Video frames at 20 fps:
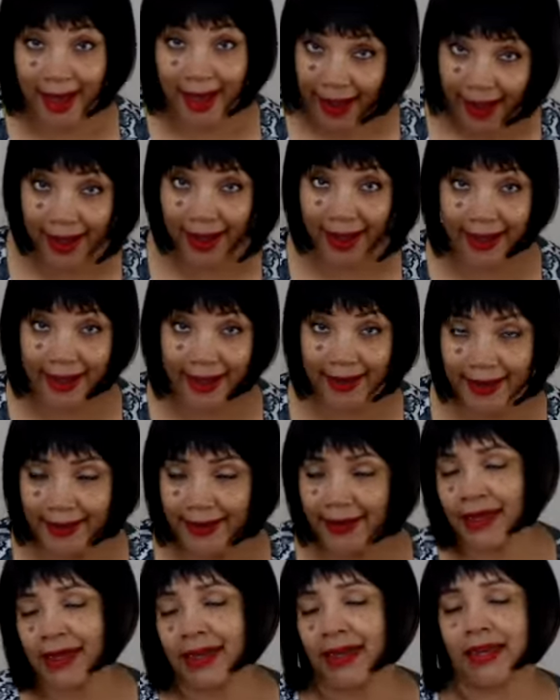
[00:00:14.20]
I
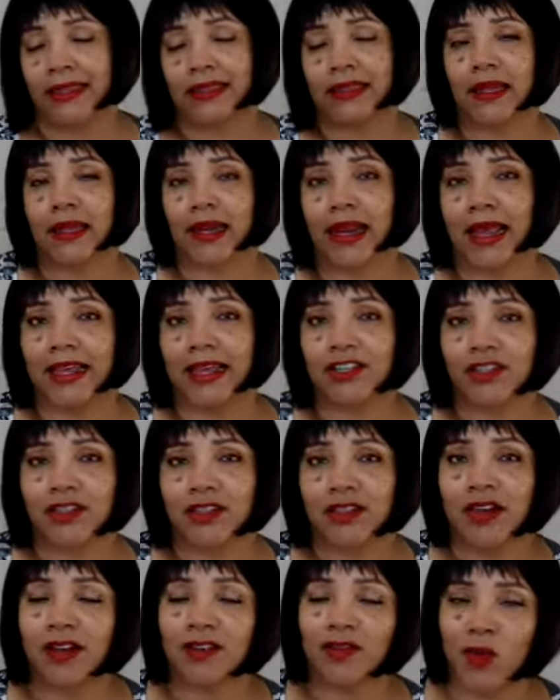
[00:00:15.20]
thought I
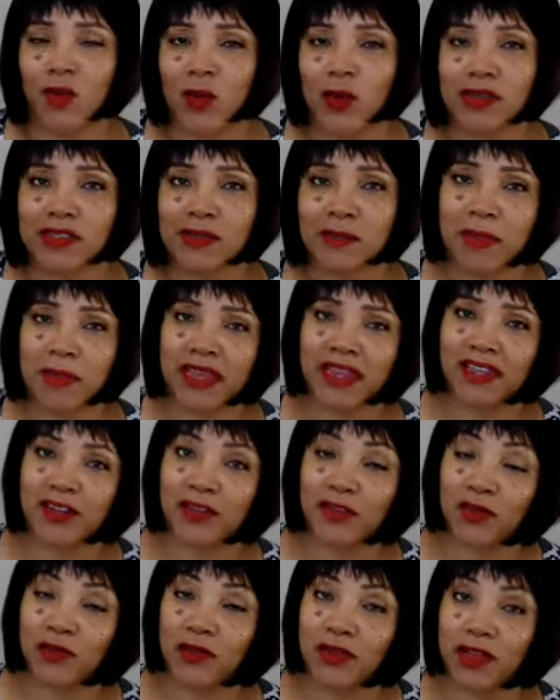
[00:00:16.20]
should, of course, make
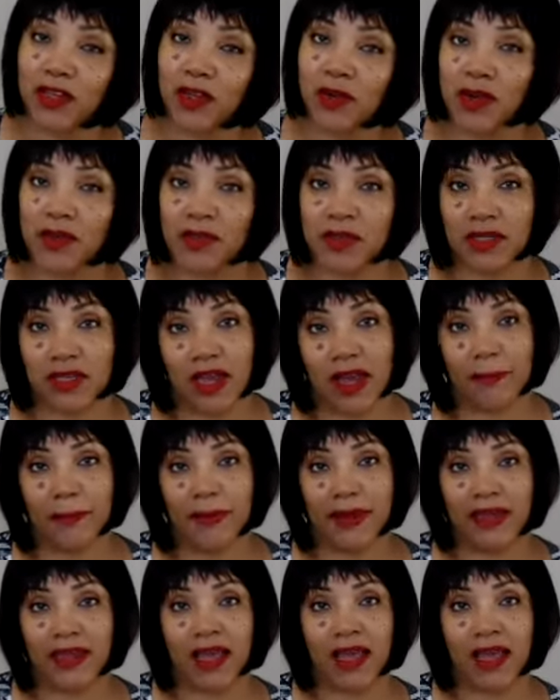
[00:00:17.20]
another video on the topic.